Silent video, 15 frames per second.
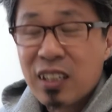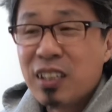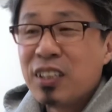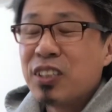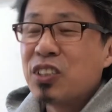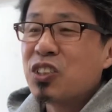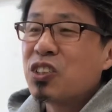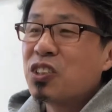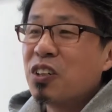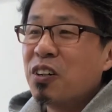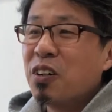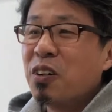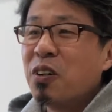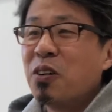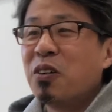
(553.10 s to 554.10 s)

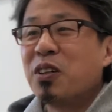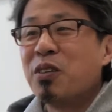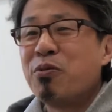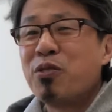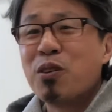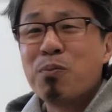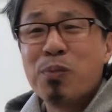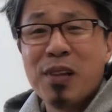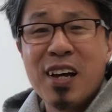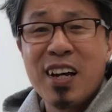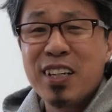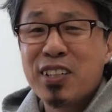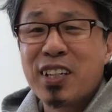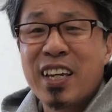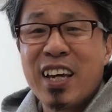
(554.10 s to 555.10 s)
So, if you're blind,
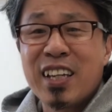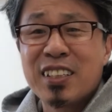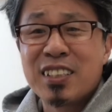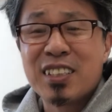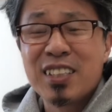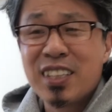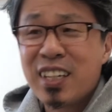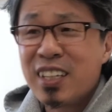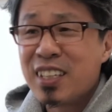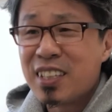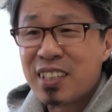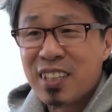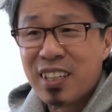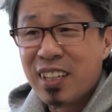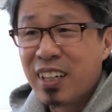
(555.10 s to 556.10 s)
you can't see
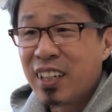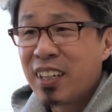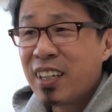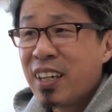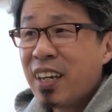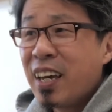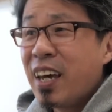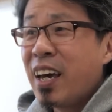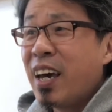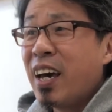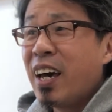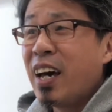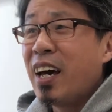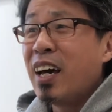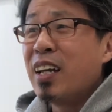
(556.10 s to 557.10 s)
anything,
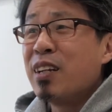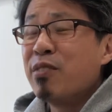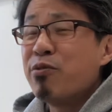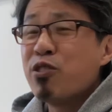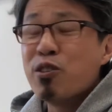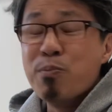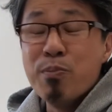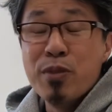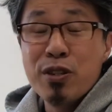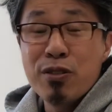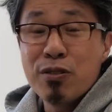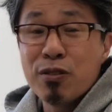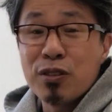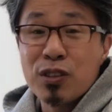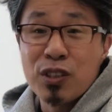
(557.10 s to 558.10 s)
and if you're
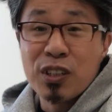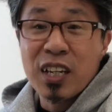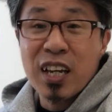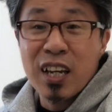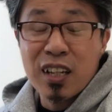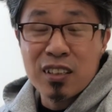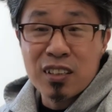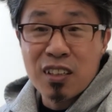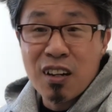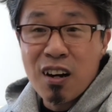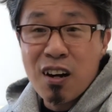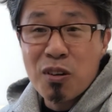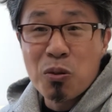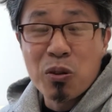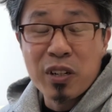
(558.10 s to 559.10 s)
mute, you can't
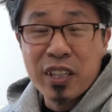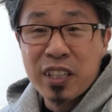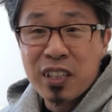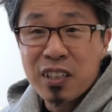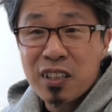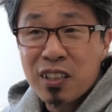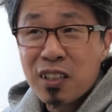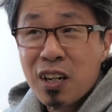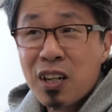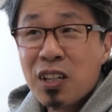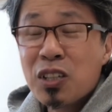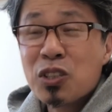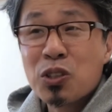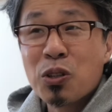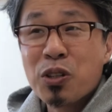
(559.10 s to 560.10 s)
talk or hear.
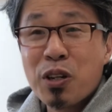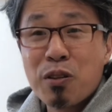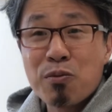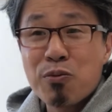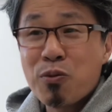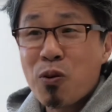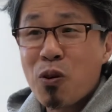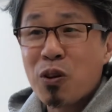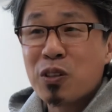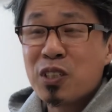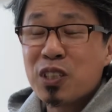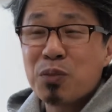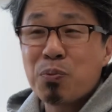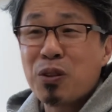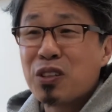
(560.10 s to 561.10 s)
So therefore,
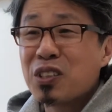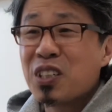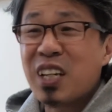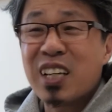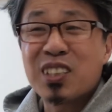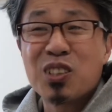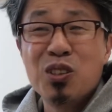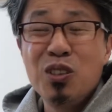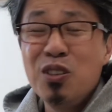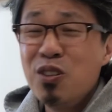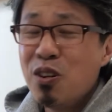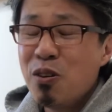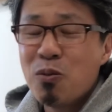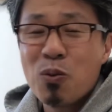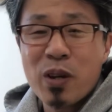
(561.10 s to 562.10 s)
this person has
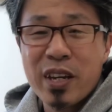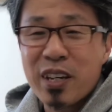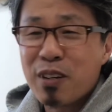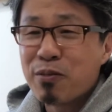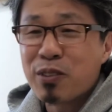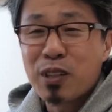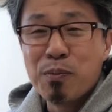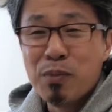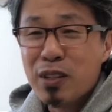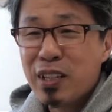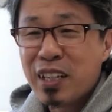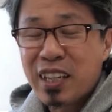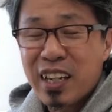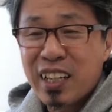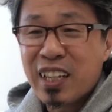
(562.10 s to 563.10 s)
no way of
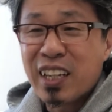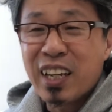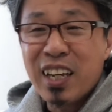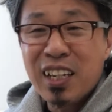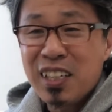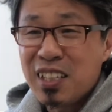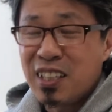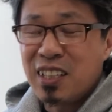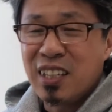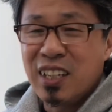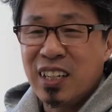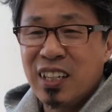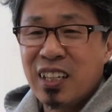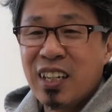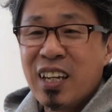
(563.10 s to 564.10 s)
communicating
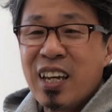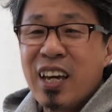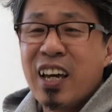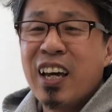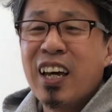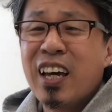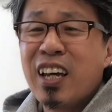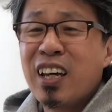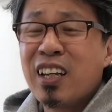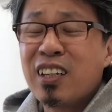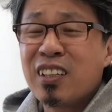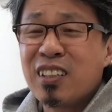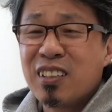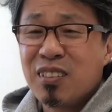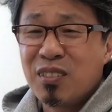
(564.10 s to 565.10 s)
anything. And
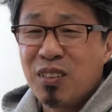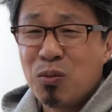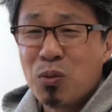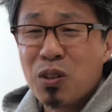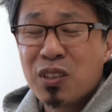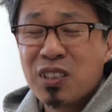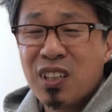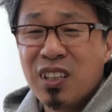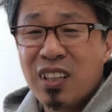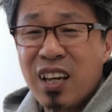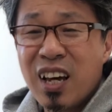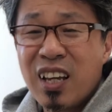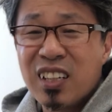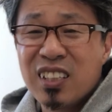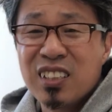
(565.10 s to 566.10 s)
worse than
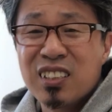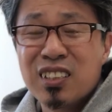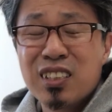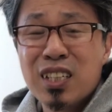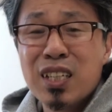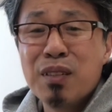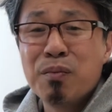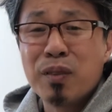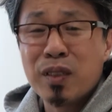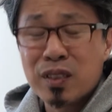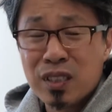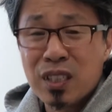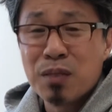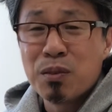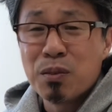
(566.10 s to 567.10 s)
that, he's
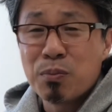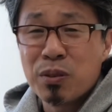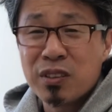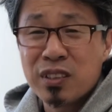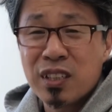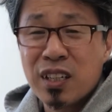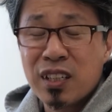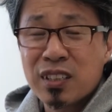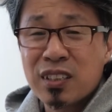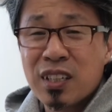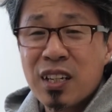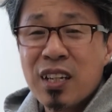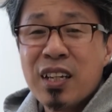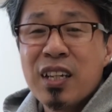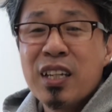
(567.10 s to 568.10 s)
demon possessed.
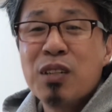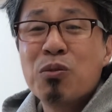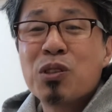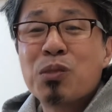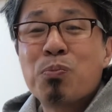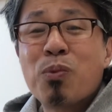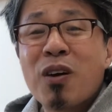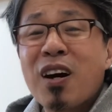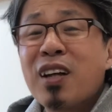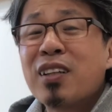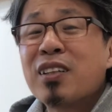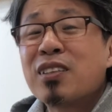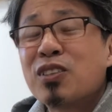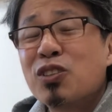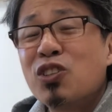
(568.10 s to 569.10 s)
He was
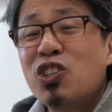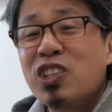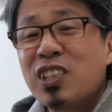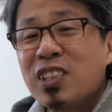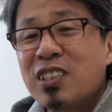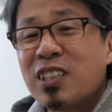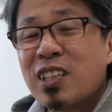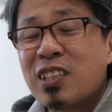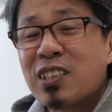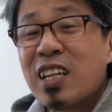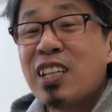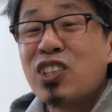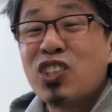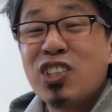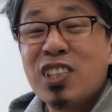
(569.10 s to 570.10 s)
brought to Jesus,
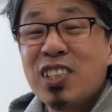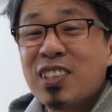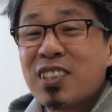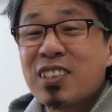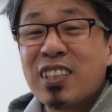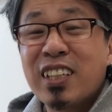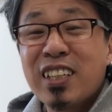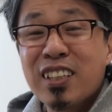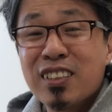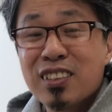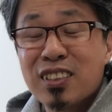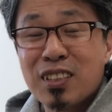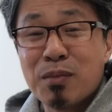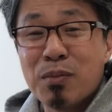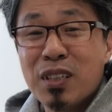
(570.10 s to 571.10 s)
and Jesus heals
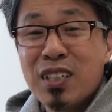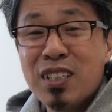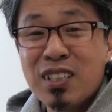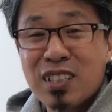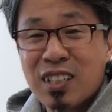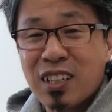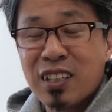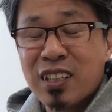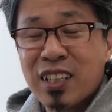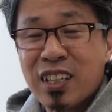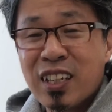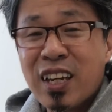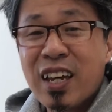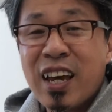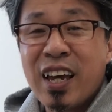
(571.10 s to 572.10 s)
him instantly,
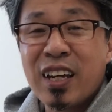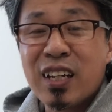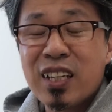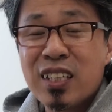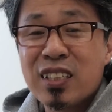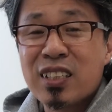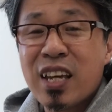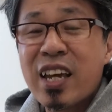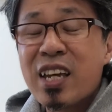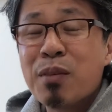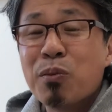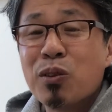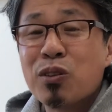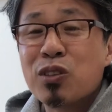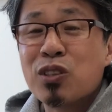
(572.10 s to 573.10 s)
and he's
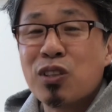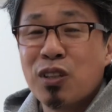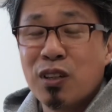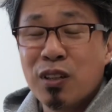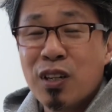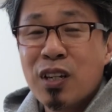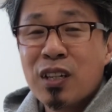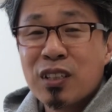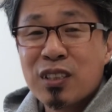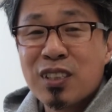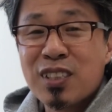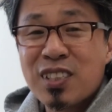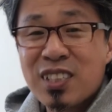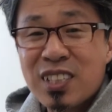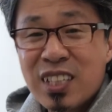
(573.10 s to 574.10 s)
able to to
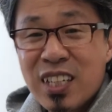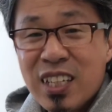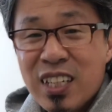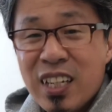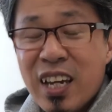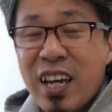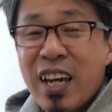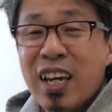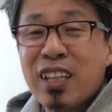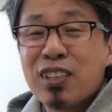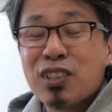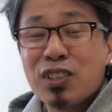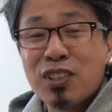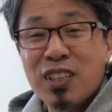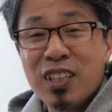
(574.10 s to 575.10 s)
see and
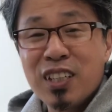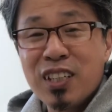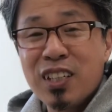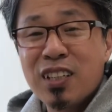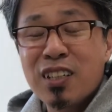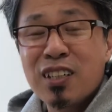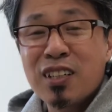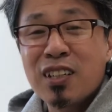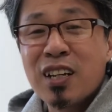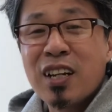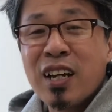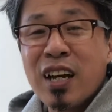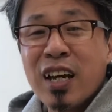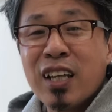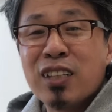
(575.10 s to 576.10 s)
to hear
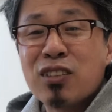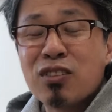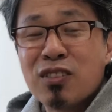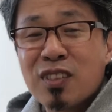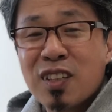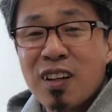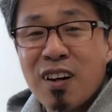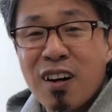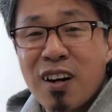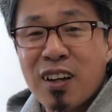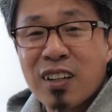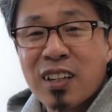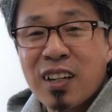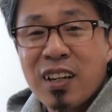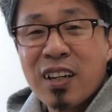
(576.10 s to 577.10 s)
and to talk.
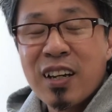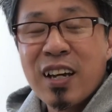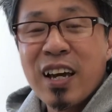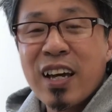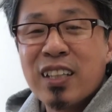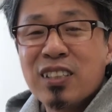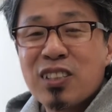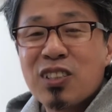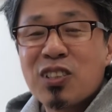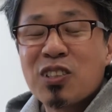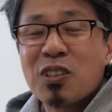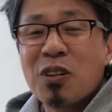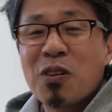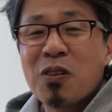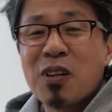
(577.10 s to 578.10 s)
And
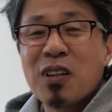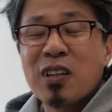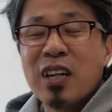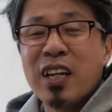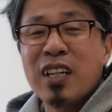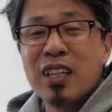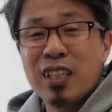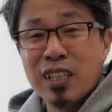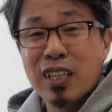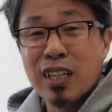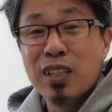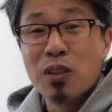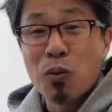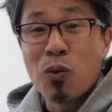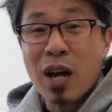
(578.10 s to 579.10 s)
so, and in
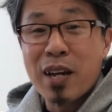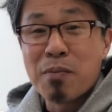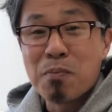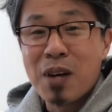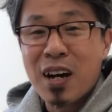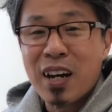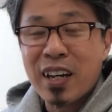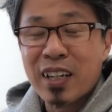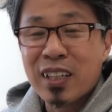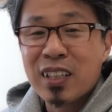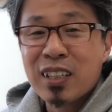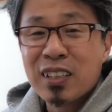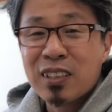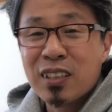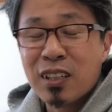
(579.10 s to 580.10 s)
the right mind,
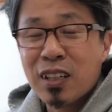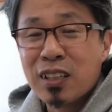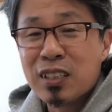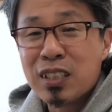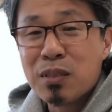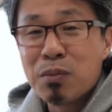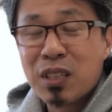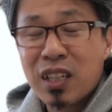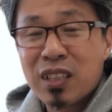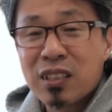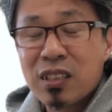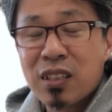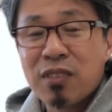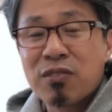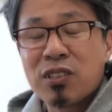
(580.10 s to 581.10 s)
the demon has
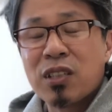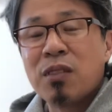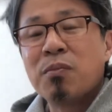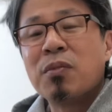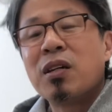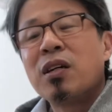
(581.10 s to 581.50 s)
left him.